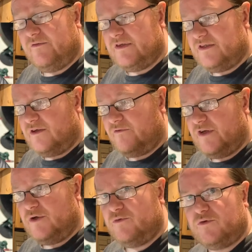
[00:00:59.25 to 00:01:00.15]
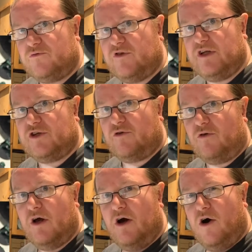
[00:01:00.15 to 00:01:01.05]
This is not the usual traditional
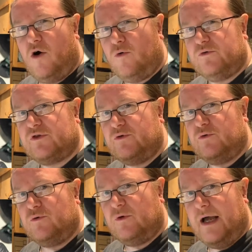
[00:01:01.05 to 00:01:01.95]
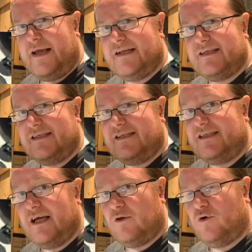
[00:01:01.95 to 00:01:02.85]
old-school 80s
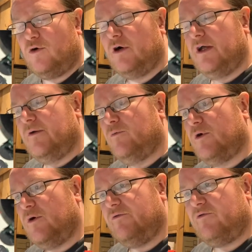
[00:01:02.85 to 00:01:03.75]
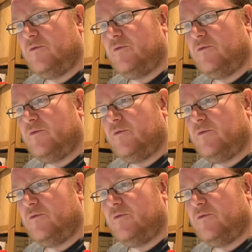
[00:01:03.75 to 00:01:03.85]
yellow. We're going for